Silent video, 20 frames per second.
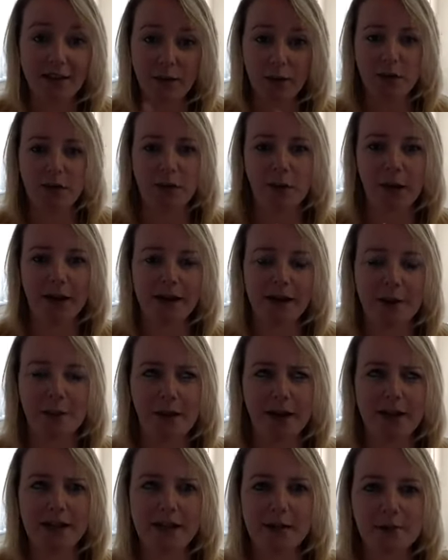They obviously paid their
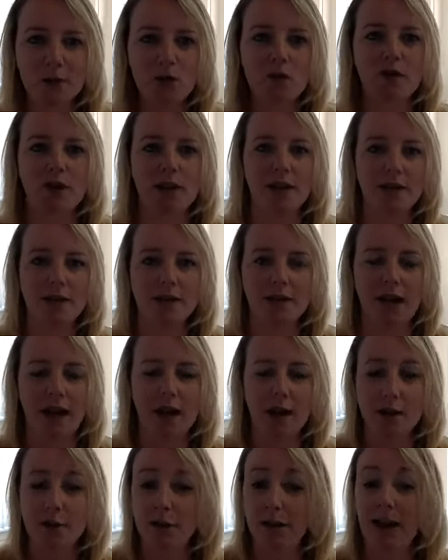money to move into the
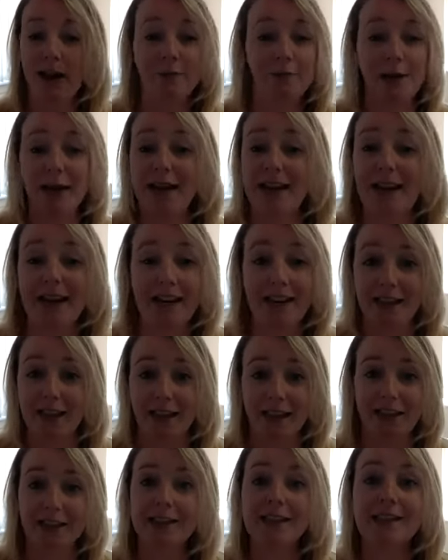house, but they haven't paid
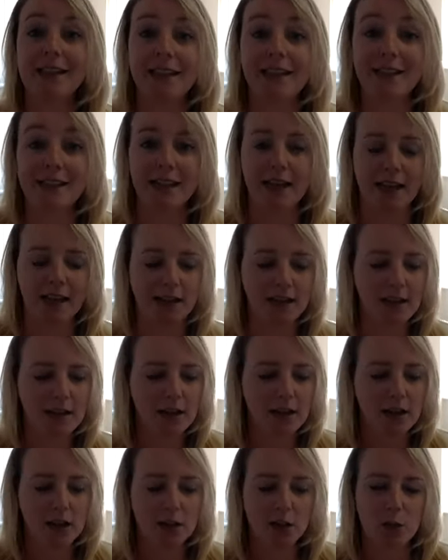anything since then.
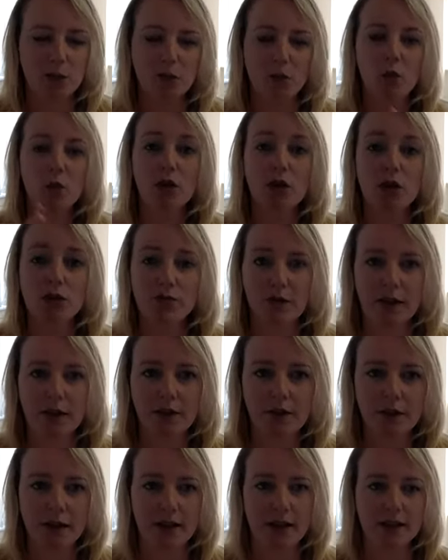So we've got all those rent
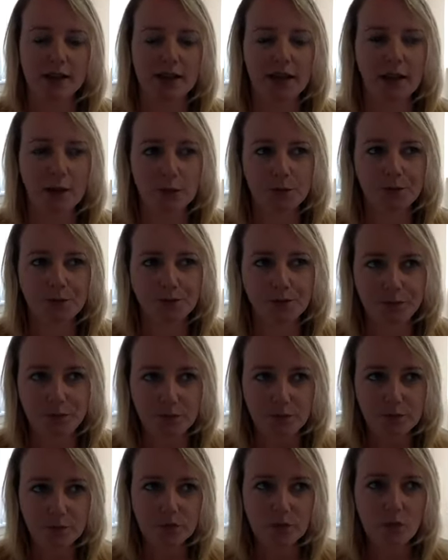arrears. Now,
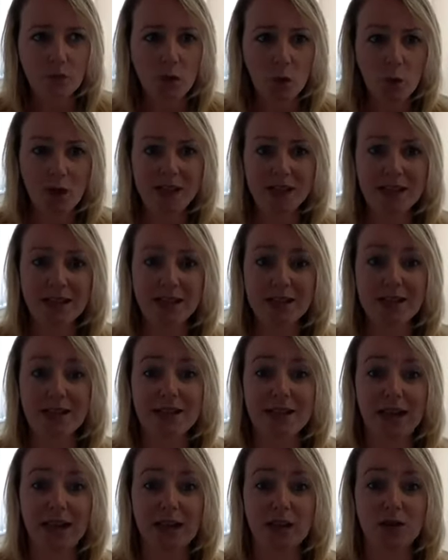we're sat
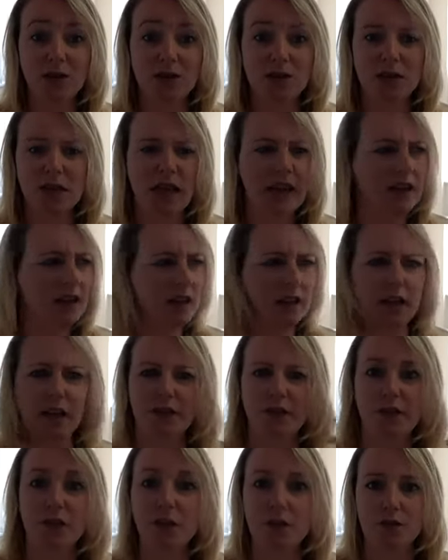today on the 10th,
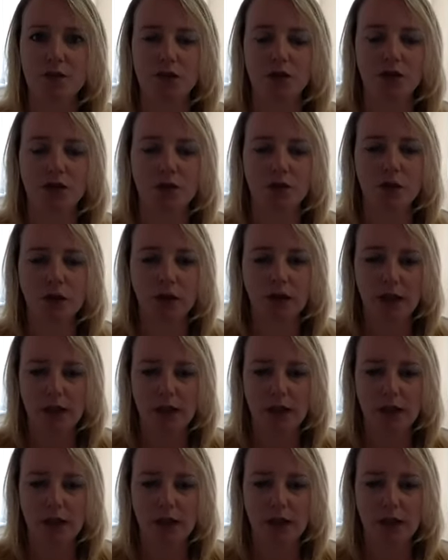11th of June.